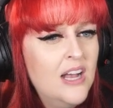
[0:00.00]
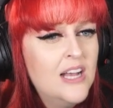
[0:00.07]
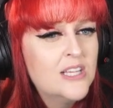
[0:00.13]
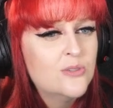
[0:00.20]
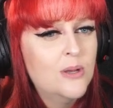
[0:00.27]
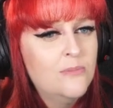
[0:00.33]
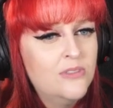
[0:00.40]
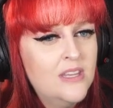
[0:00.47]

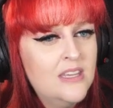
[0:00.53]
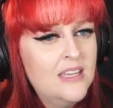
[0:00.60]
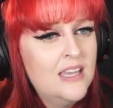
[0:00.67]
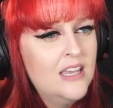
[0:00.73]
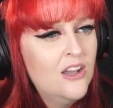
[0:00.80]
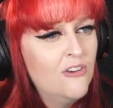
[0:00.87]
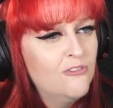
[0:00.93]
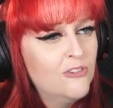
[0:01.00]
So I'm
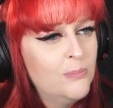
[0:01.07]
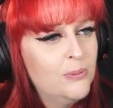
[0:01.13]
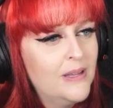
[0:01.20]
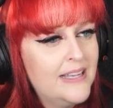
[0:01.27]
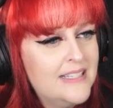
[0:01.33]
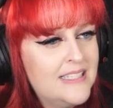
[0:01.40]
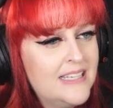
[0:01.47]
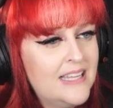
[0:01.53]
thinking of
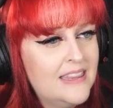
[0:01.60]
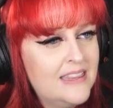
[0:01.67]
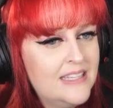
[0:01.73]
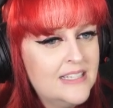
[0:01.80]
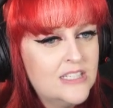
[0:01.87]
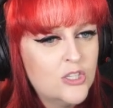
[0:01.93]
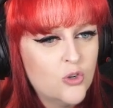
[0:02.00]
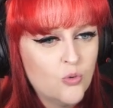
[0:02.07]
replacing
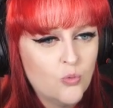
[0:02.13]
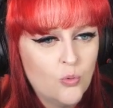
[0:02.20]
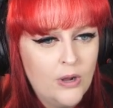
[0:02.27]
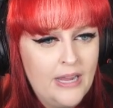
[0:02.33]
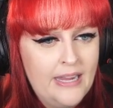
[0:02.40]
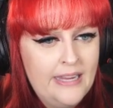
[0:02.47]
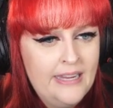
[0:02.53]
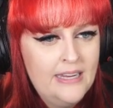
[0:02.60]
this
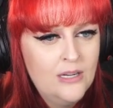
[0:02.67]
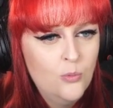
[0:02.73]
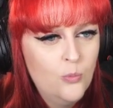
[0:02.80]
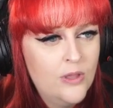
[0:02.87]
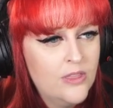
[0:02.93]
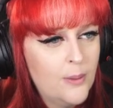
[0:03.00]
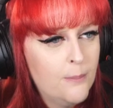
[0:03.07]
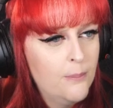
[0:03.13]
green
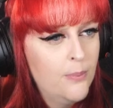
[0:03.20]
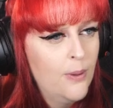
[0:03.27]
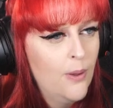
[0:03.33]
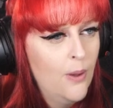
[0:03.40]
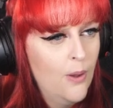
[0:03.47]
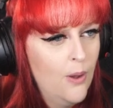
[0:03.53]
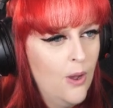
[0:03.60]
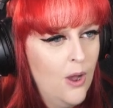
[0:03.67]
with a
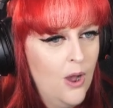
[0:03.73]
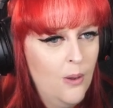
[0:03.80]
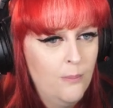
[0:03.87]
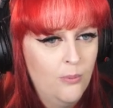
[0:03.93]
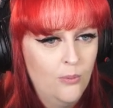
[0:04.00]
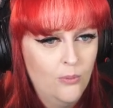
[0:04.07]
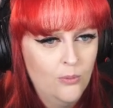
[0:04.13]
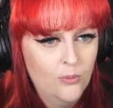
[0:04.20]

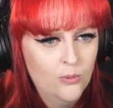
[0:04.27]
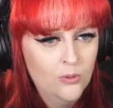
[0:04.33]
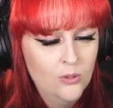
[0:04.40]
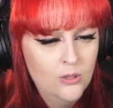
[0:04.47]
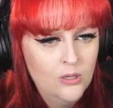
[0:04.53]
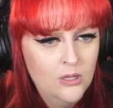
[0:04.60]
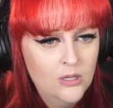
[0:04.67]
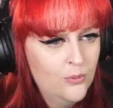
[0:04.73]

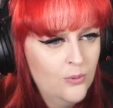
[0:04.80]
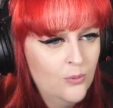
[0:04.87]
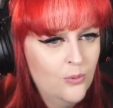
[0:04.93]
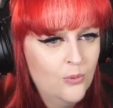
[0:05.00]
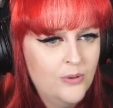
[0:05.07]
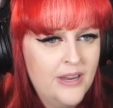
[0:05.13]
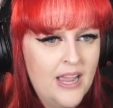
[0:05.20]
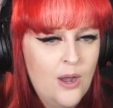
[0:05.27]
purple.
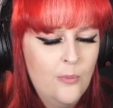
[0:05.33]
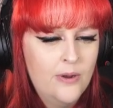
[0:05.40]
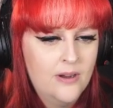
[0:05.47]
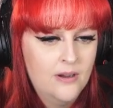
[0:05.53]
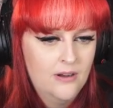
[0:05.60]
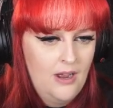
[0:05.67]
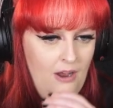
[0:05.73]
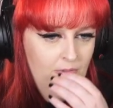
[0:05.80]
Oh, now
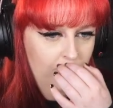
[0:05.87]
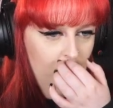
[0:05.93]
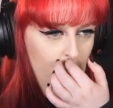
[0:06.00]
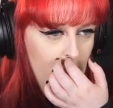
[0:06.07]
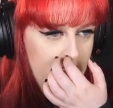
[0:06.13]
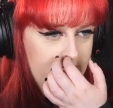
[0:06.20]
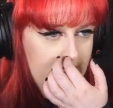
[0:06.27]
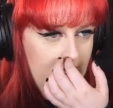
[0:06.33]
I've
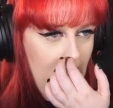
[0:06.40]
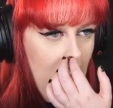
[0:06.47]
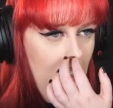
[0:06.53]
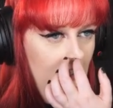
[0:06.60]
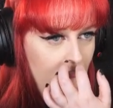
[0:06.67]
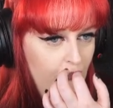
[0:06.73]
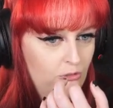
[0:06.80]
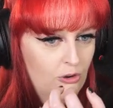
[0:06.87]
ruined it.
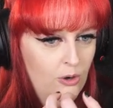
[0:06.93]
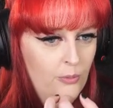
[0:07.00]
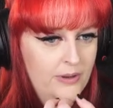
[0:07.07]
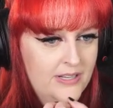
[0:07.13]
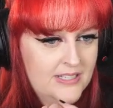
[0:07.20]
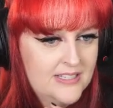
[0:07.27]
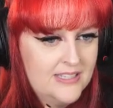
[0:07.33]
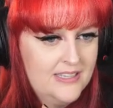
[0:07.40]
I've
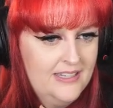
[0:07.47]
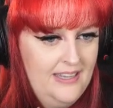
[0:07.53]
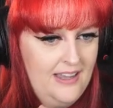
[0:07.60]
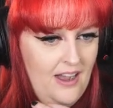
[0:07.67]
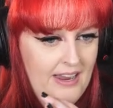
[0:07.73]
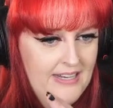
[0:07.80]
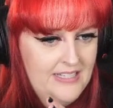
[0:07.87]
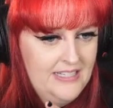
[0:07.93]
ruined the
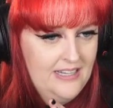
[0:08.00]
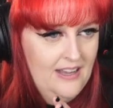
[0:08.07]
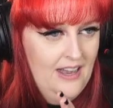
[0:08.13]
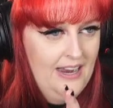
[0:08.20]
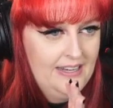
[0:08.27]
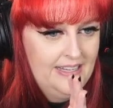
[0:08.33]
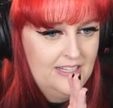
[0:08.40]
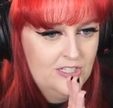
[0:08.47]
idea.
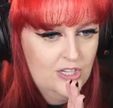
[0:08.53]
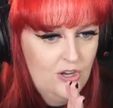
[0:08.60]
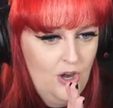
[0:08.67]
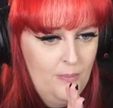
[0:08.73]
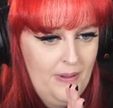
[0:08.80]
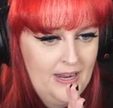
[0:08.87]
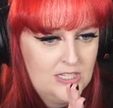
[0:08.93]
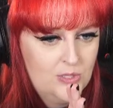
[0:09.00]
I need to
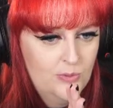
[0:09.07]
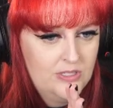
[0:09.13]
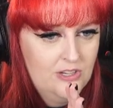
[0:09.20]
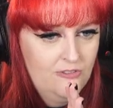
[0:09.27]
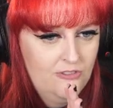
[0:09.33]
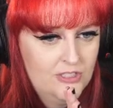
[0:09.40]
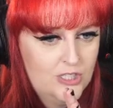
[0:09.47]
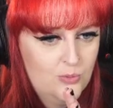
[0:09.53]
go back to a
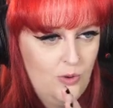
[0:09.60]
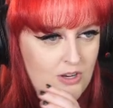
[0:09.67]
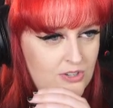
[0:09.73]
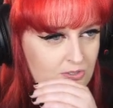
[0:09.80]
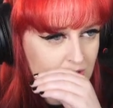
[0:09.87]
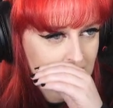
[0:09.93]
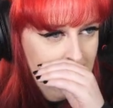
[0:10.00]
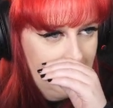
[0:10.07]
different
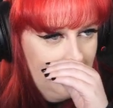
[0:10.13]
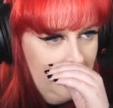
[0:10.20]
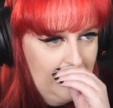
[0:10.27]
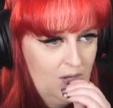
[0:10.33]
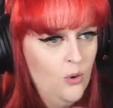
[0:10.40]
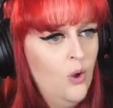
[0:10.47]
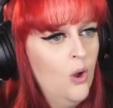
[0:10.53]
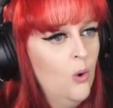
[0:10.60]
swatch for a
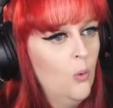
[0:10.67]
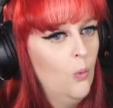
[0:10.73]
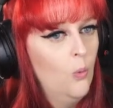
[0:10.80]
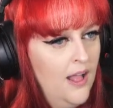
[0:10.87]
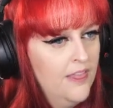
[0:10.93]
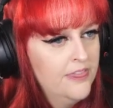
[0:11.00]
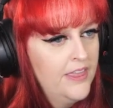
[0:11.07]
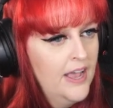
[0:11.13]
second.
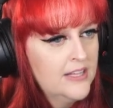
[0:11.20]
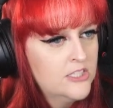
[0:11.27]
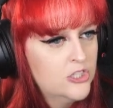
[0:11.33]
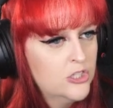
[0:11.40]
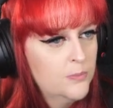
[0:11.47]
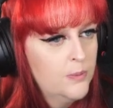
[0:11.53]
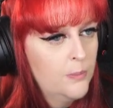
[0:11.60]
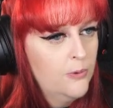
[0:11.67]
Ooh, that's
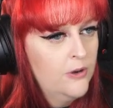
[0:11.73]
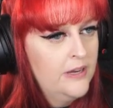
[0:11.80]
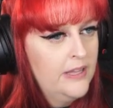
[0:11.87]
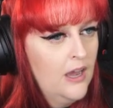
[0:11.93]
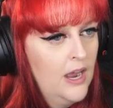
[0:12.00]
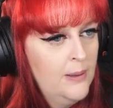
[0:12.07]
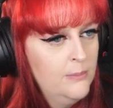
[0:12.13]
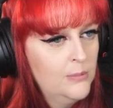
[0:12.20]
super
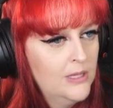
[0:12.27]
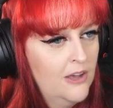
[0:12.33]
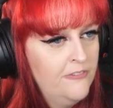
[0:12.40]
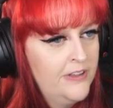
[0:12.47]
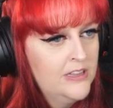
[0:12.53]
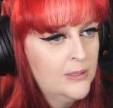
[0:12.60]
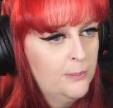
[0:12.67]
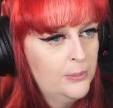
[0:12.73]
pretty. I'm
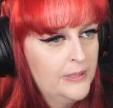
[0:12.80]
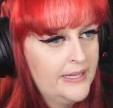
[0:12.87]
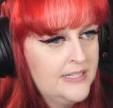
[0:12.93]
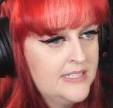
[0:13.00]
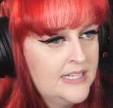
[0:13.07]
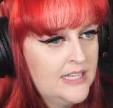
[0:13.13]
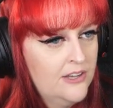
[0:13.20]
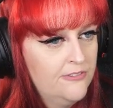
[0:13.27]
loving the
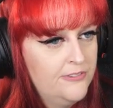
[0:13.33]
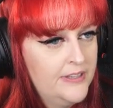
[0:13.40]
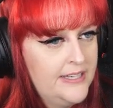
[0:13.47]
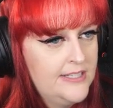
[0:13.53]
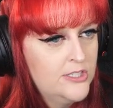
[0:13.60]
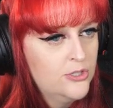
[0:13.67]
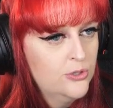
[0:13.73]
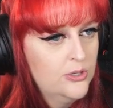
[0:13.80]
blending of
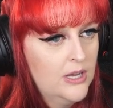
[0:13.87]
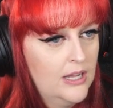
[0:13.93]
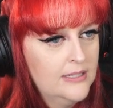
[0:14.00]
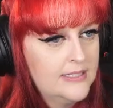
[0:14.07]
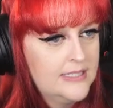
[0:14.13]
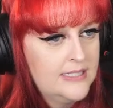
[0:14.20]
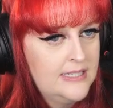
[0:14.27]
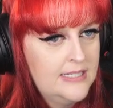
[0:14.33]
these two
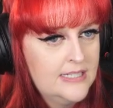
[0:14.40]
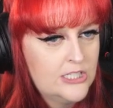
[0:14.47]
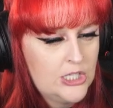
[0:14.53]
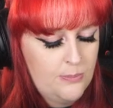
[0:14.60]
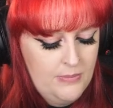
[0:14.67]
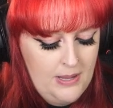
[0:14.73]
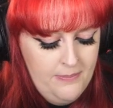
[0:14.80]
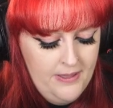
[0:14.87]
colors here.
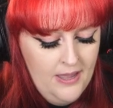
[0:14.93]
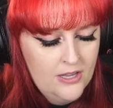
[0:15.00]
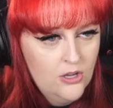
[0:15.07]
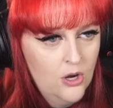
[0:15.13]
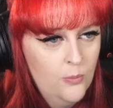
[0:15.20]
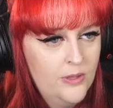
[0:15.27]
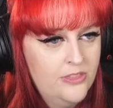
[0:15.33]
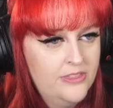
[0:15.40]
So maybe I
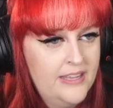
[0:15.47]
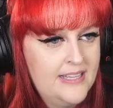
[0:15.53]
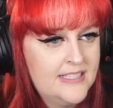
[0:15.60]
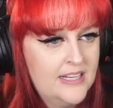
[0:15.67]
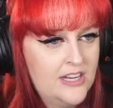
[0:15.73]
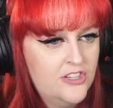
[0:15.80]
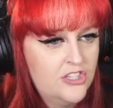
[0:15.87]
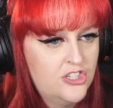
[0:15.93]
go with these
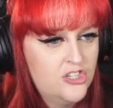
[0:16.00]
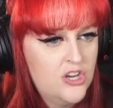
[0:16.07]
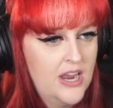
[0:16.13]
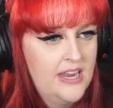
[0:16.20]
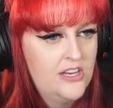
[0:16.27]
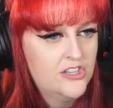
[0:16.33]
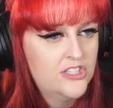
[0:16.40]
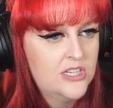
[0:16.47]
and I just
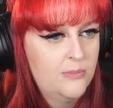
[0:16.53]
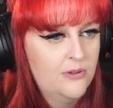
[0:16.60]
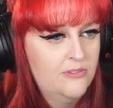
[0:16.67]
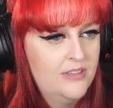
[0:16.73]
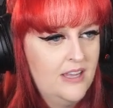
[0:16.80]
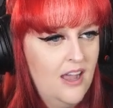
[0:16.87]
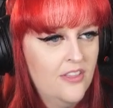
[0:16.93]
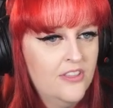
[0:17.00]
change some of
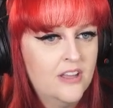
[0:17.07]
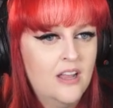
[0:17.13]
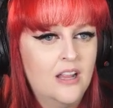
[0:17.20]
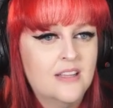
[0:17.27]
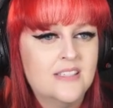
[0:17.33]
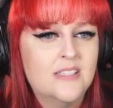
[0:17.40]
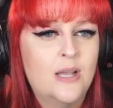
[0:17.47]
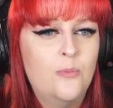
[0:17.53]
the other
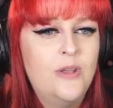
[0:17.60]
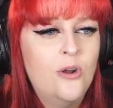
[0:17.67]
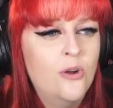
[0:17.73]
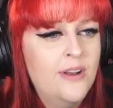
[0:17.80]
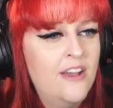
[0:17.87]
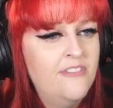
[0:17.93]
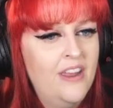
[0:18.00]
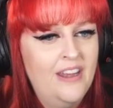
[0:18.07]
colors. Like we
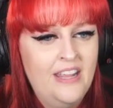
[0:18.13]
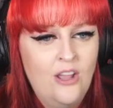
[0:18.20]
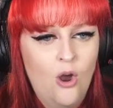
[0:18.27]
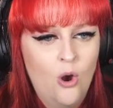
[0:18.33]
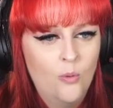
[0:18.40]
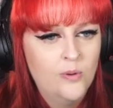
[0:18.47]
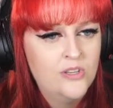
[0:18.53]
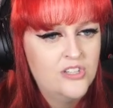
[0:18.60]
don't have any
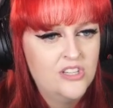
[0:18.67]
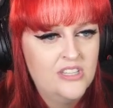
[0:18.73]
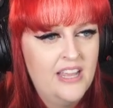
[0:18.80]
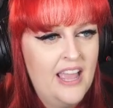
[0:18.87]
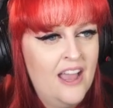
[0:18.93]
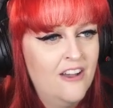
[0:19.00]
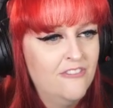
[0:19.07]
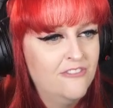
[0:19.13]
orange in
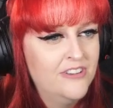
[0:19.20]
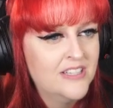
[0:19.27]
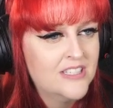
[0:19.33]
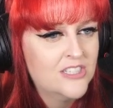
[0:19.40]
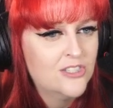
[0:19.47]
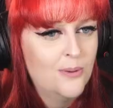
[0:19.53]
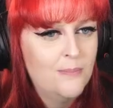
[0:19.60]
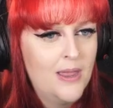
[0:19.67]
the
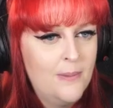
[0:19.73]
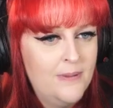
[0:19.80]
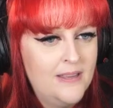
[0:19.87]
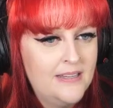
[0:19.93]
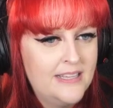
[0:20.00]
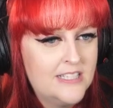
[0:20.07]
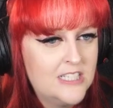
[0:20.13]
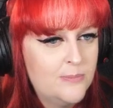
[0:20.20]
outfits, so maybe
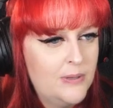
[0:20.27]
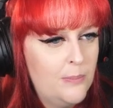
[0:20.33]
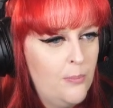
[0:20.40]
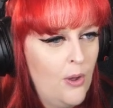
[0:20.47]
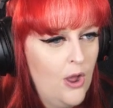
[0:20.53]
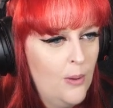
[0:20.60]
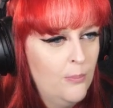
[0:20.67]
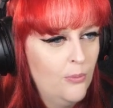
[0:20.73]
it needs to be
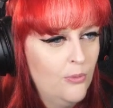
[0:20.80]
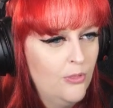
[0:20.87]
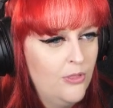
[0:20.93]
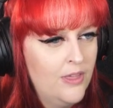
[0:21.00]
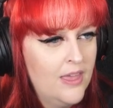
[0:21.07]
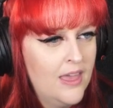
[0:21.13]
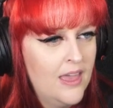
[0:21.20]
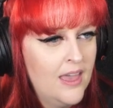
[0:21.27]
purple
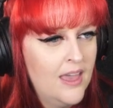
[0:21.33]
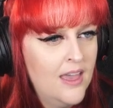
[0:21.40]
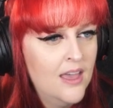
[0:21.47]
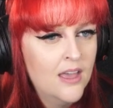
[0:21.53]
there.